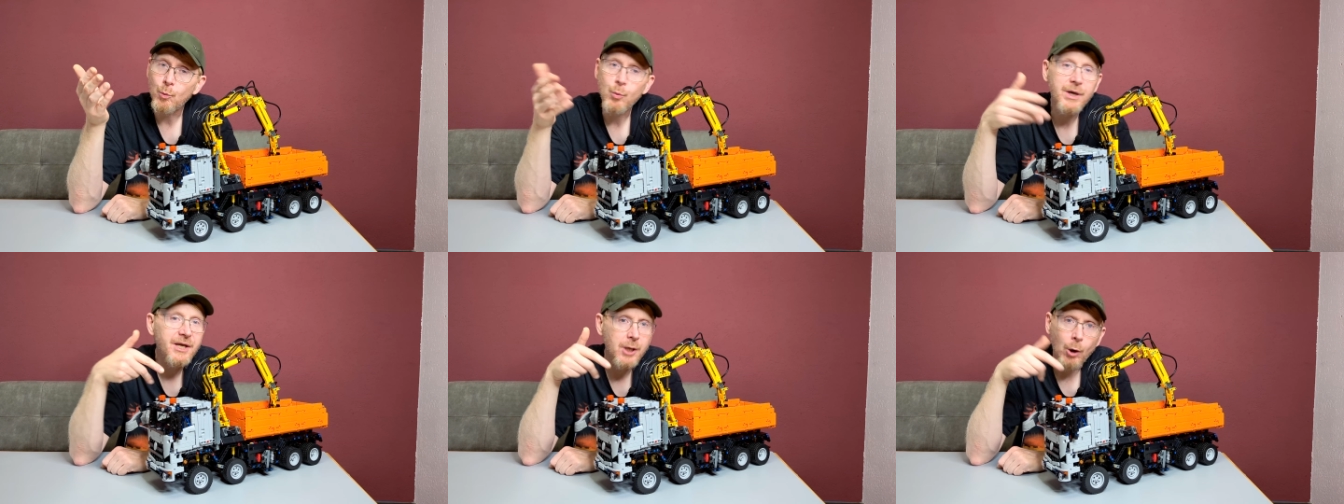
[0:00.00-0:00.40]

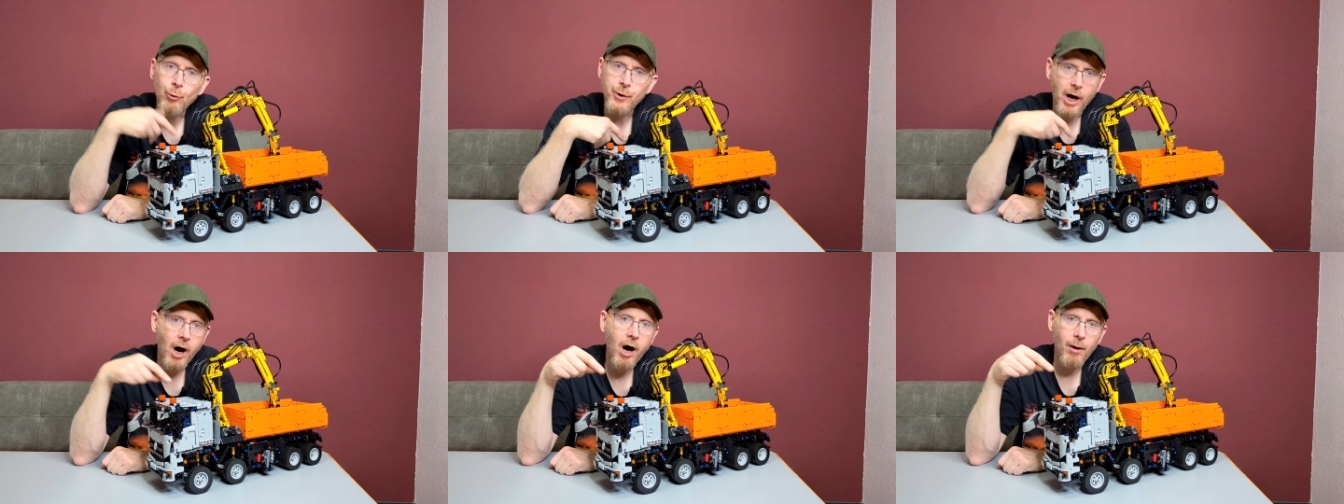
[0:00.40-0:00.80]
we
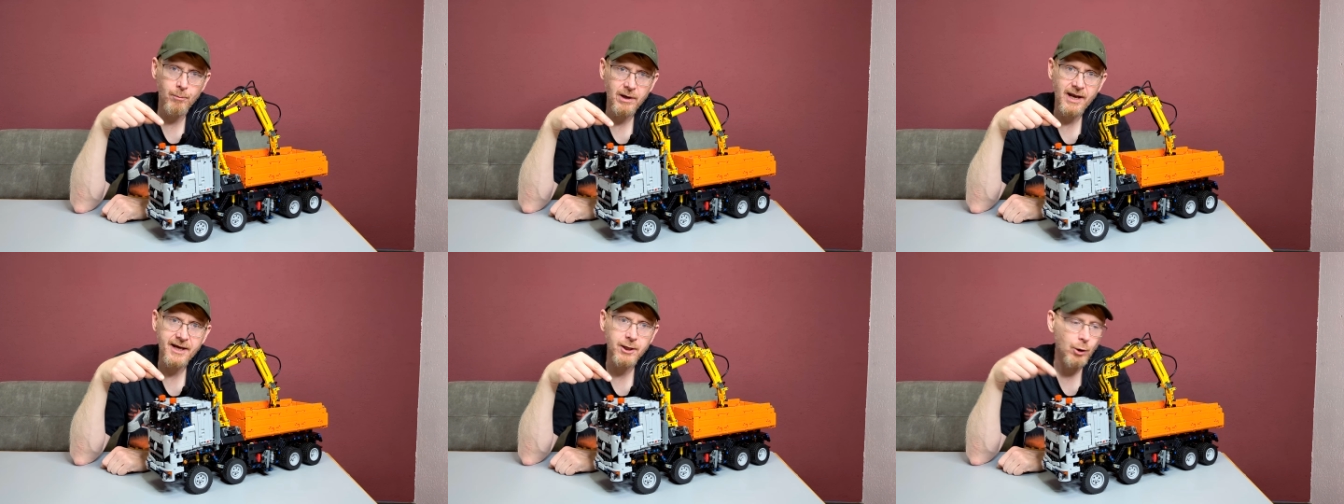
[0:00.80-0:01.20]
don't
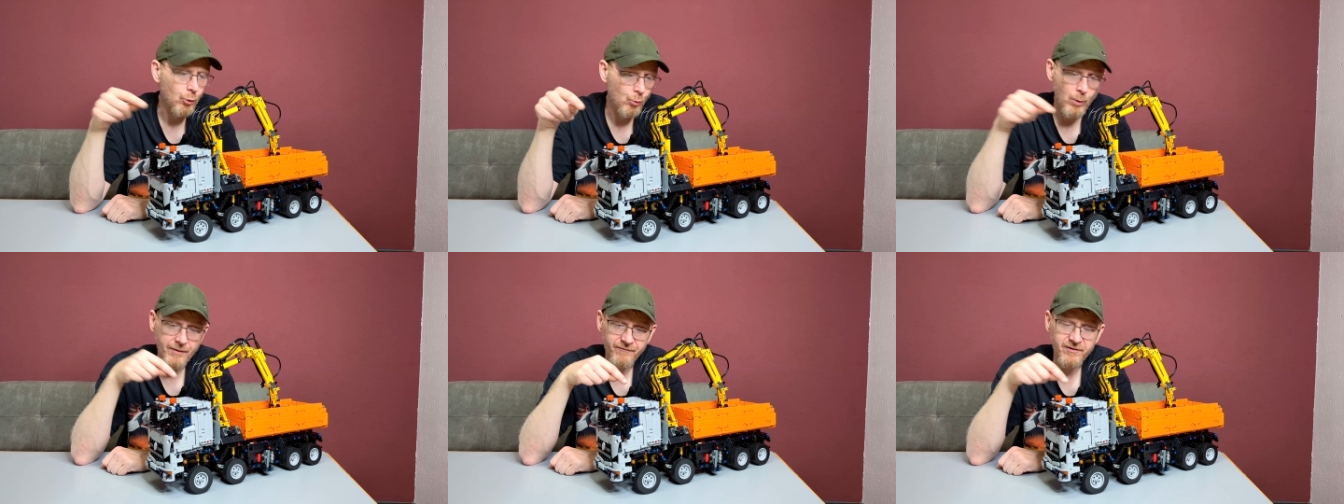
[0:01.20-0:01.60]
harm Lego
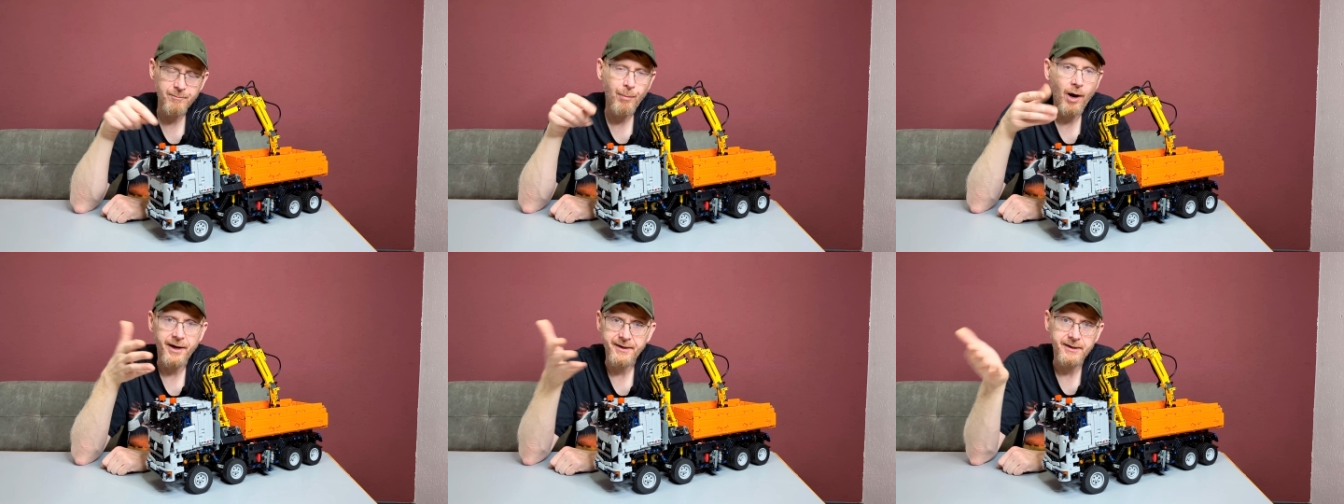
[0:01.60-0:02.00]
when we
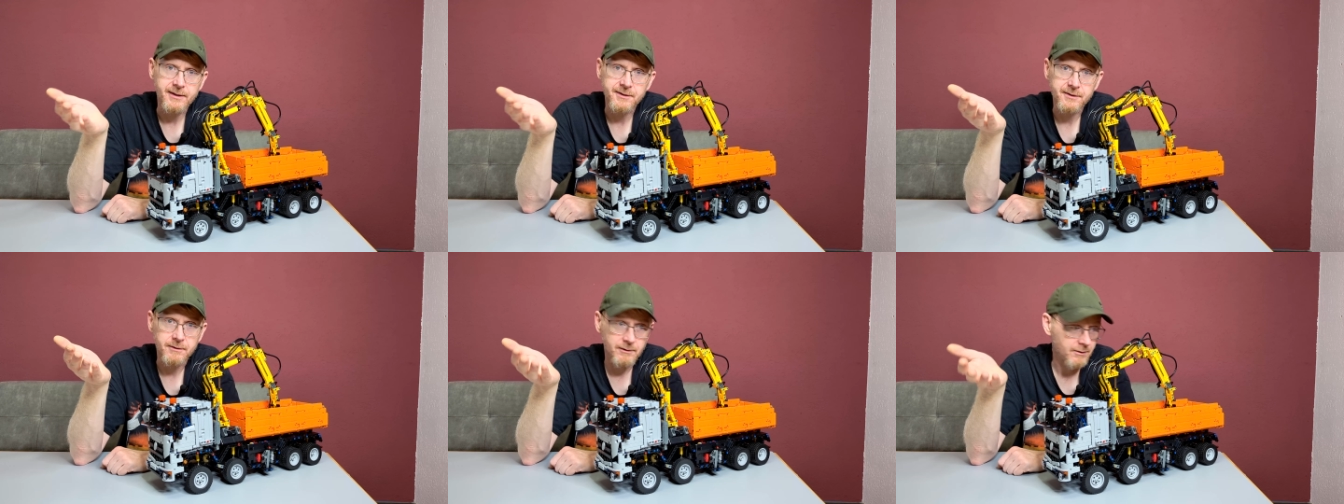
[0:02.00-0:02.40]
buy
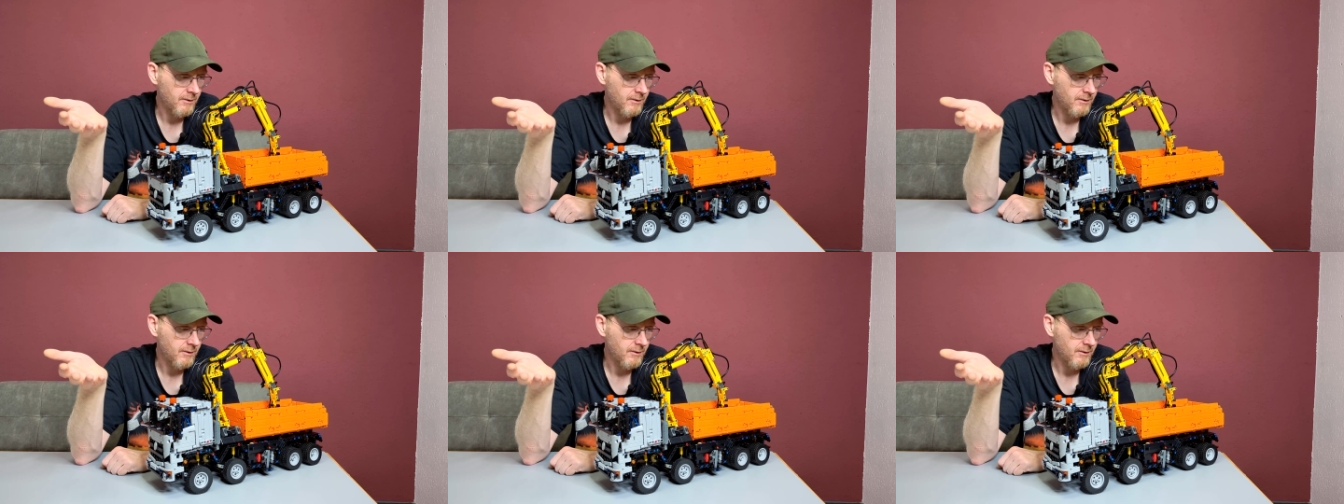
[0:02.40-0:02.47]
this,